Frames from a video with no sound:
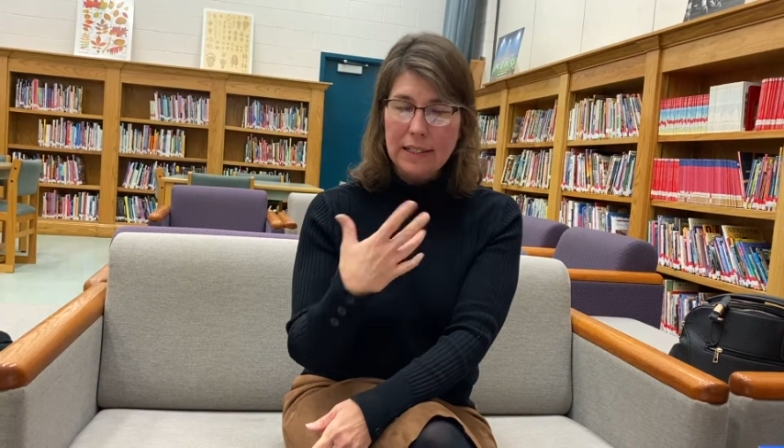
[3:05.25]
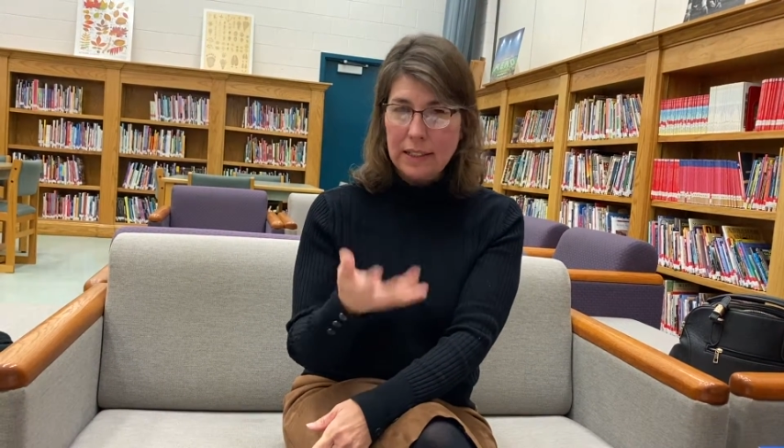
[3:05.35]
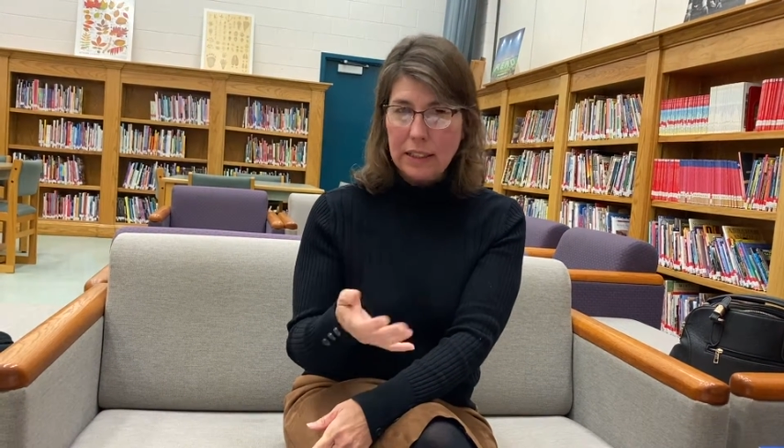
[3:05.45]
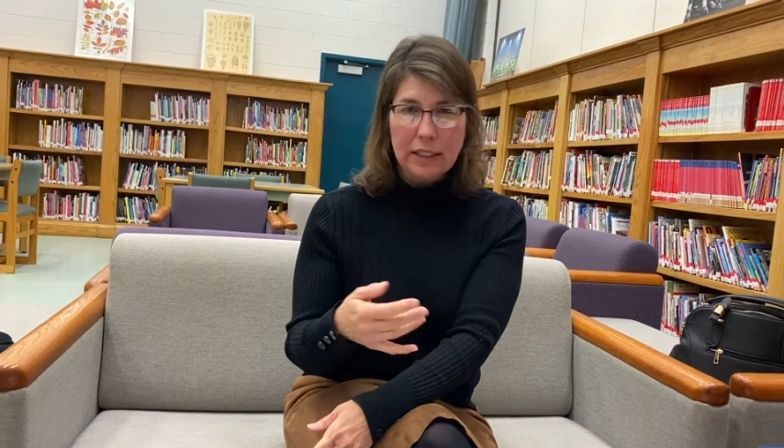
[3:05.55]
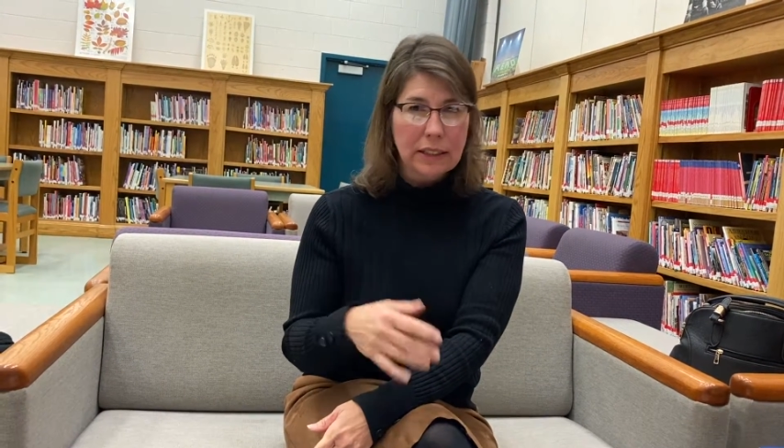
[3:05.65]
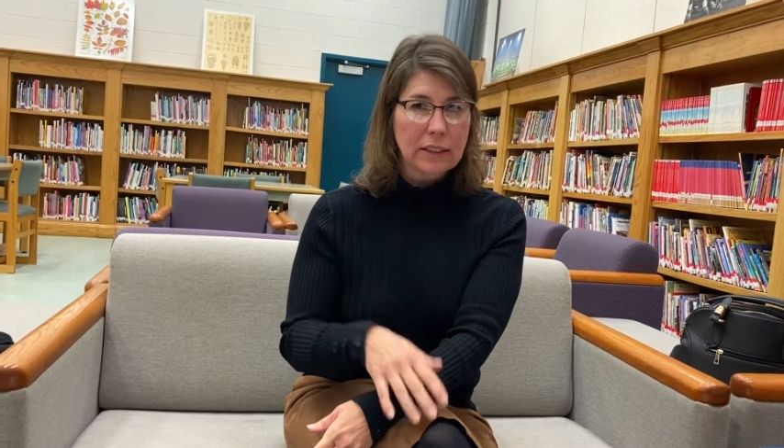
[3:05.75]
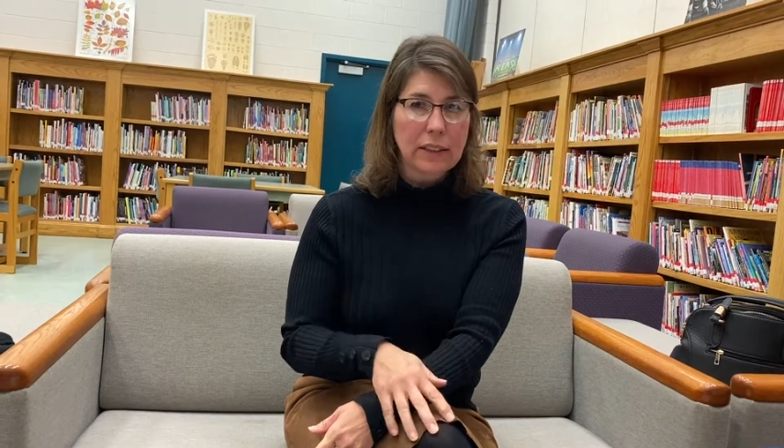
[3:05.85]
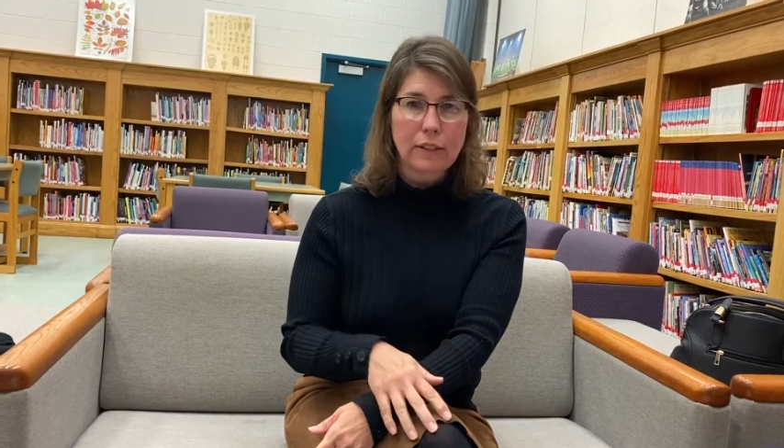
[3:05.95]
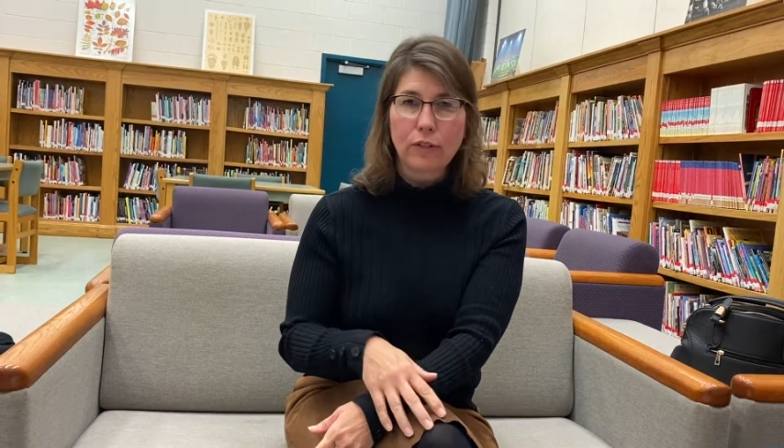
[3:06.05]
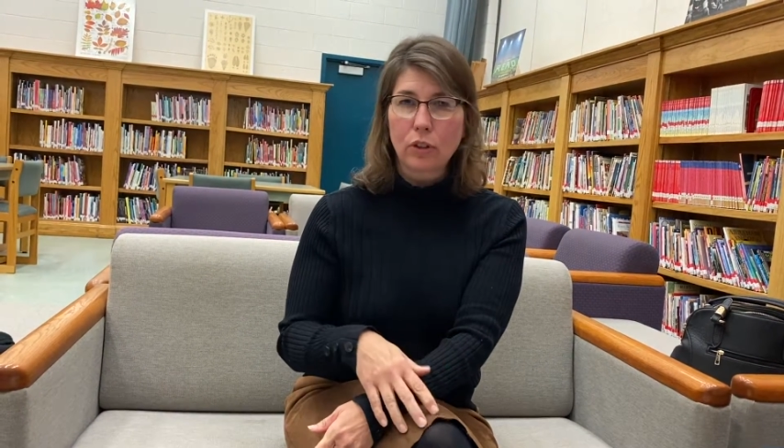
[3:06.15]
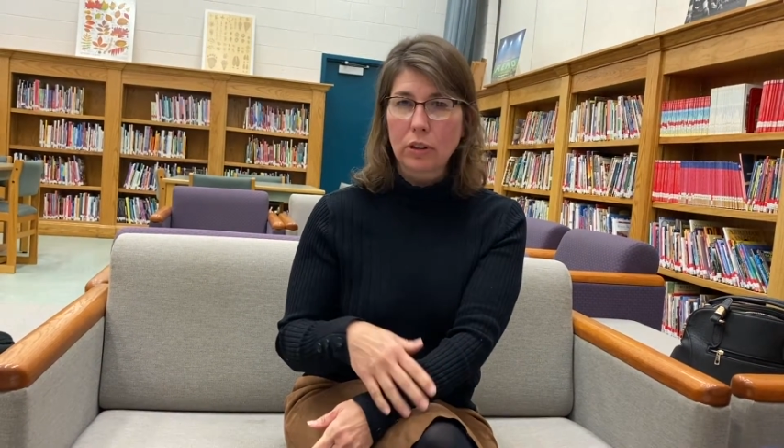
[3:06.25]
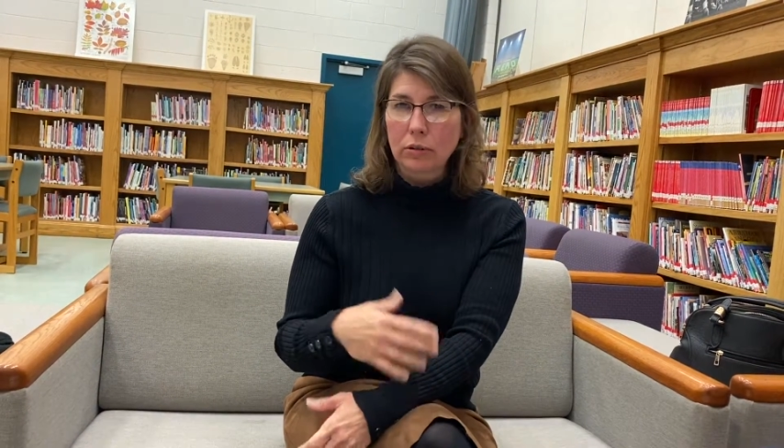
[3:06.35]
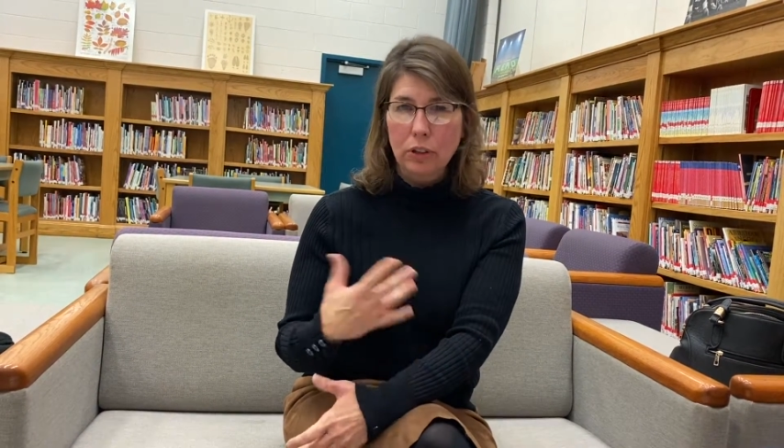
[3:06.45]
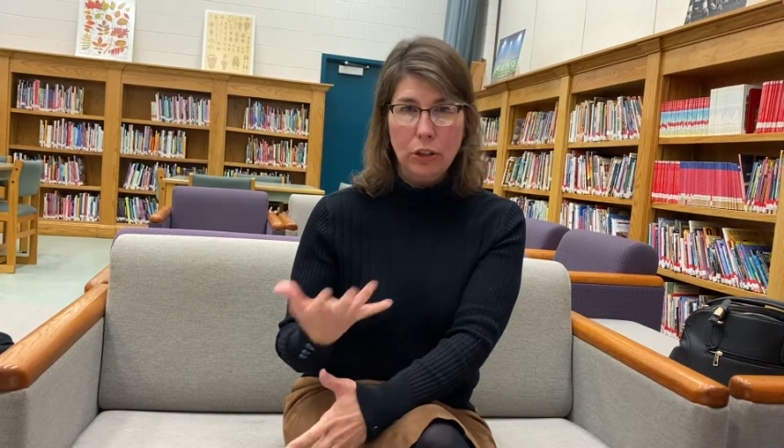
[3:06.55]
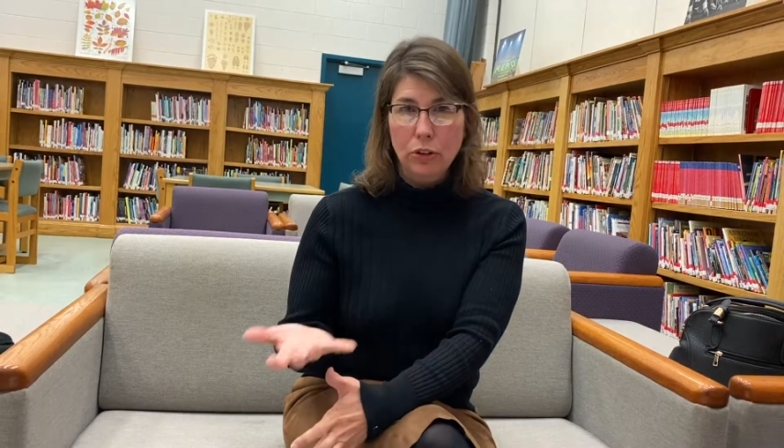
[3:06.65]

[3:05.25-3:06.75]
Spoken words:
isn't addictive, or, you know,